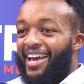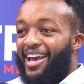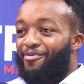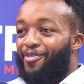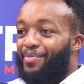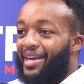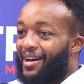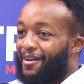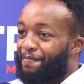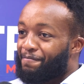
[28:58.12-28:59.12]
And from
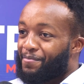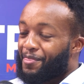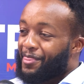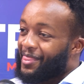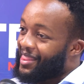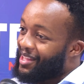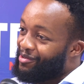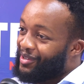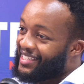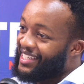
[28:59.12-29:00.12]
there,
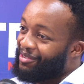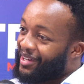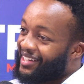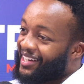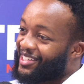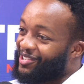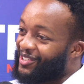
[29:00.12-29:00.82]
we'll see where the rest